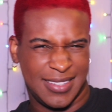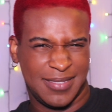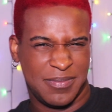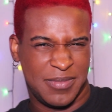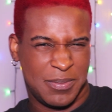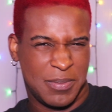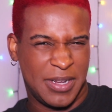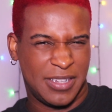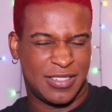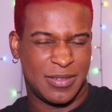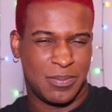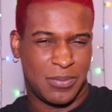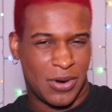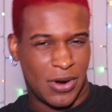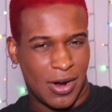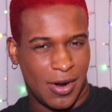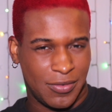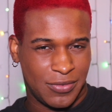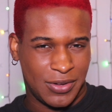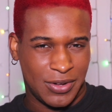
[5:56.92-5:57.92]
Miss
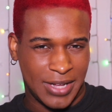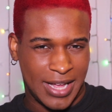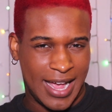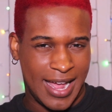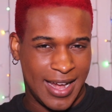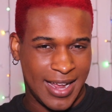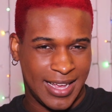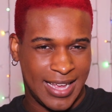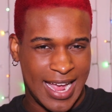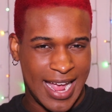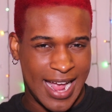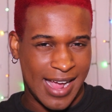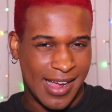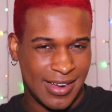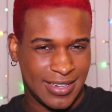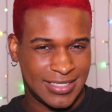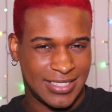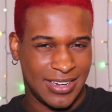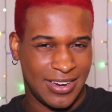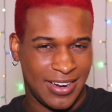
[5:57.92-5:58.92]
Marvel kind of
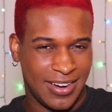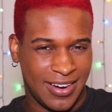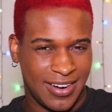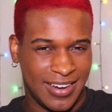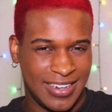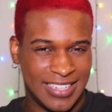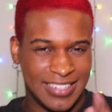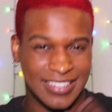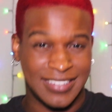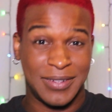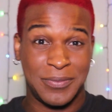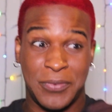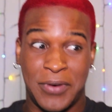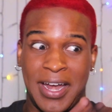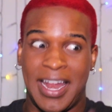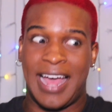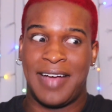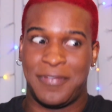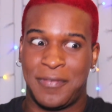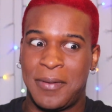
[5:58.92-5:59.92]
character. This is
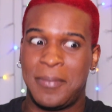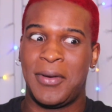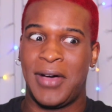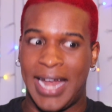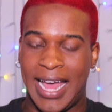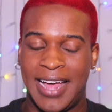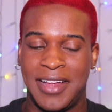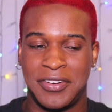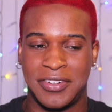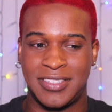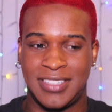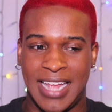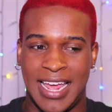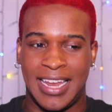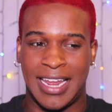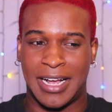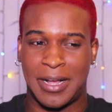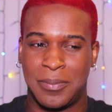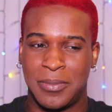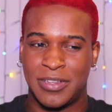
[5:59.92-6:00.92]
what I, from what I understand,
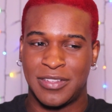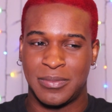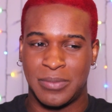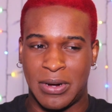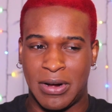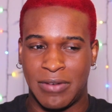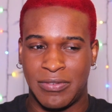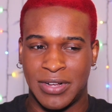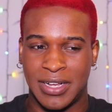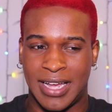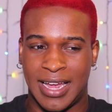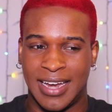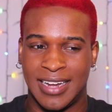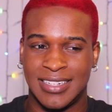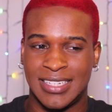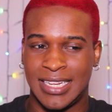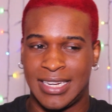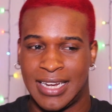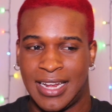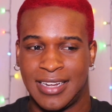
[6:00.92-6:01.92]
like a Miss Marvel kind
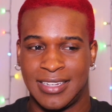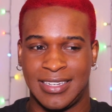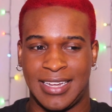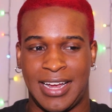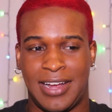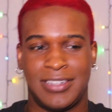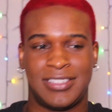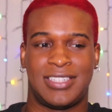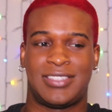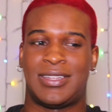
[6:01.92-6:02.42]
of teenage character.